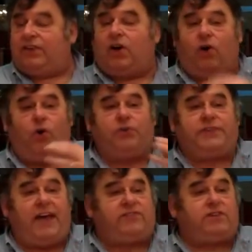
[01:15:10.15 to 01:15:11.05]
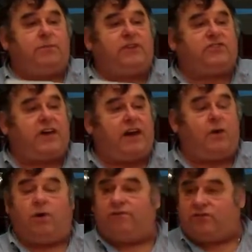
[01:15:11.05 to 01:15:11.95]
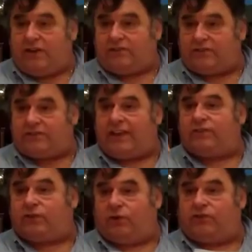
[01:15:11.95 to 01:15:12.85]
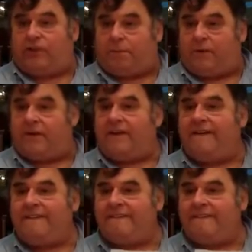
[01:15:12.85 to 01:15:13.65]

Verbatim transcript: the Old Testament shadow of Jesus as Good Shepherd.